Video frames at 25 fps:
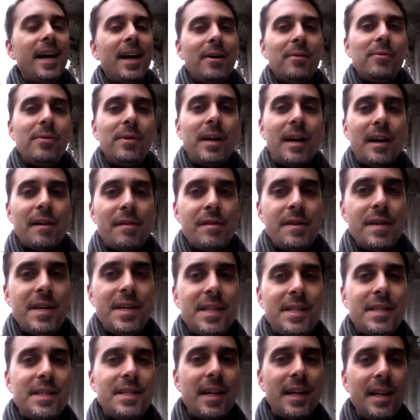Well, I think
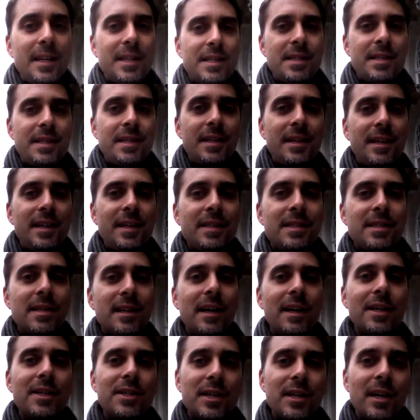it's
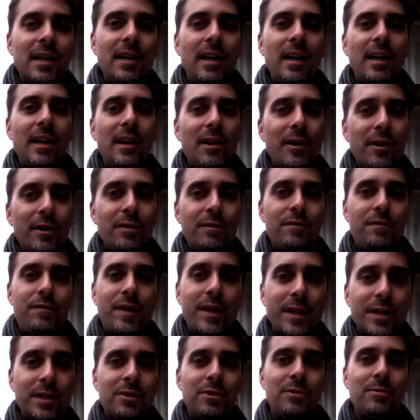actually a lot of
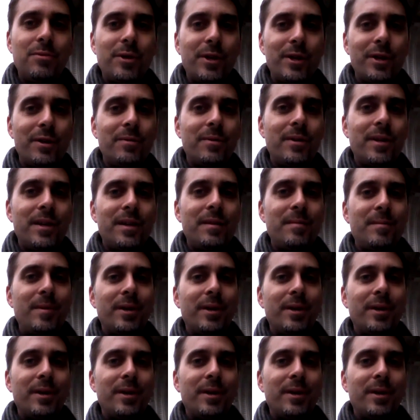fun to work with,